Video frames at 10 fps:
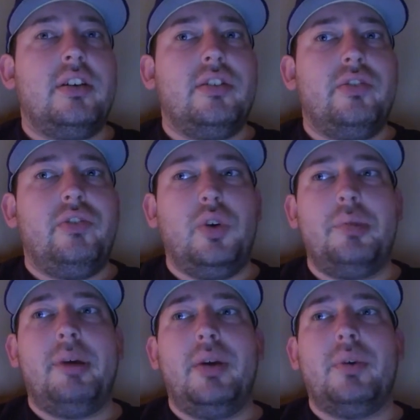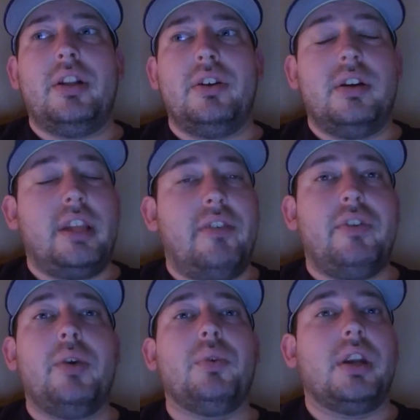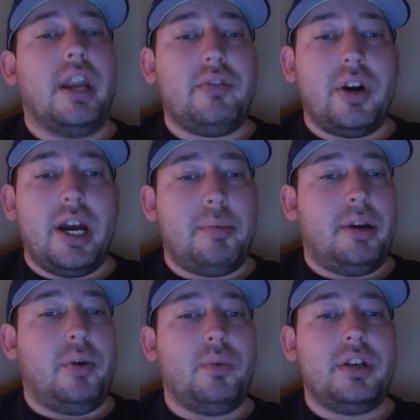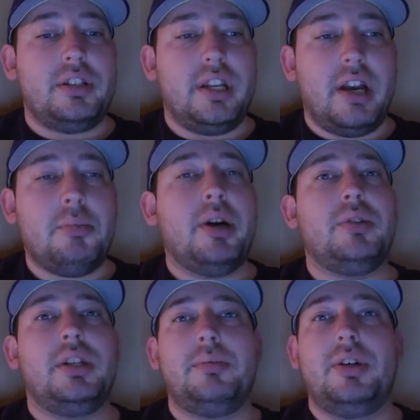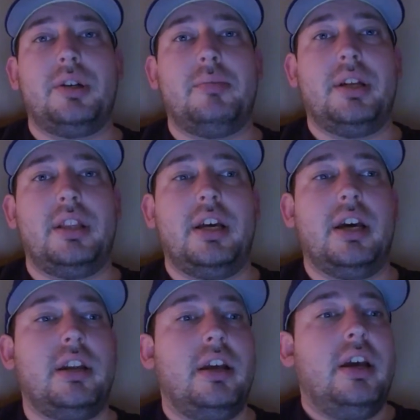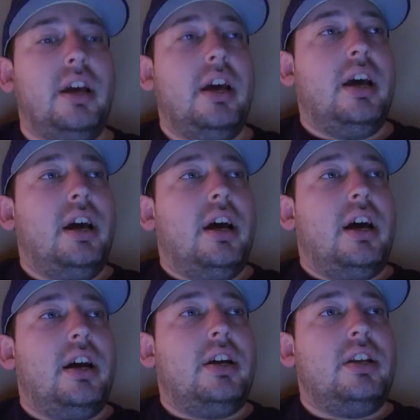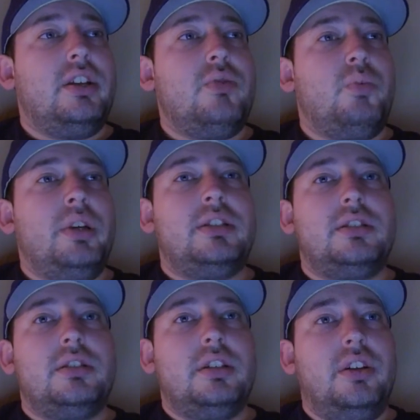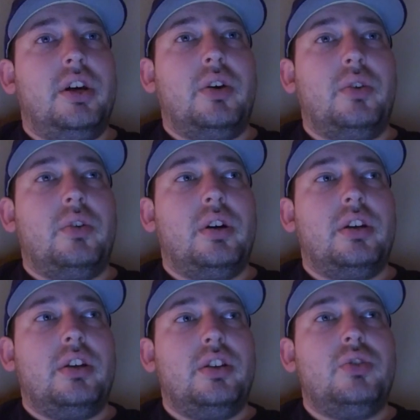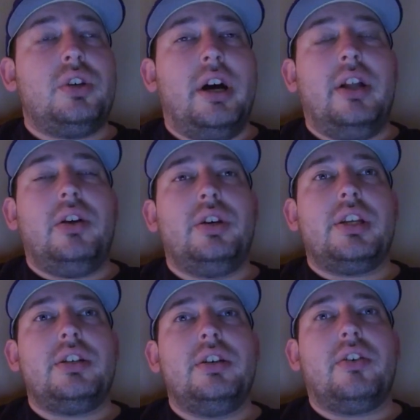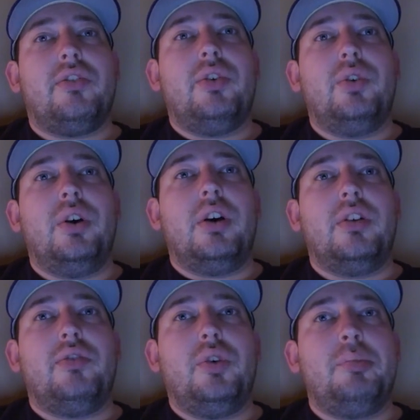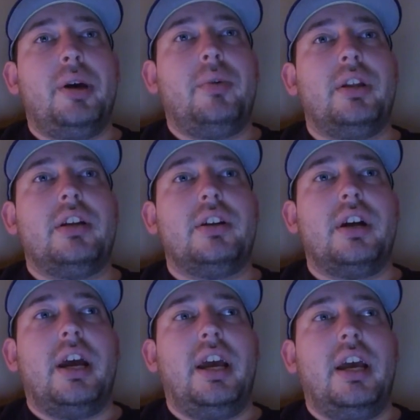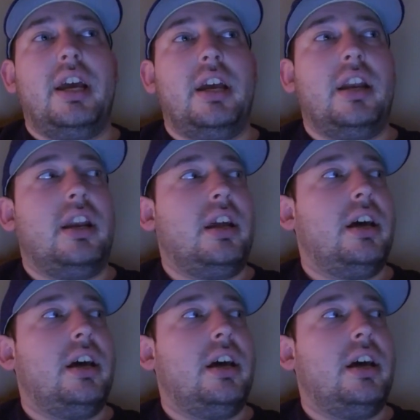Floyd Mayweather. That fight will never happen. I wish that everybody would stop talking about that. You saw how long it took for Floyd Mayweather and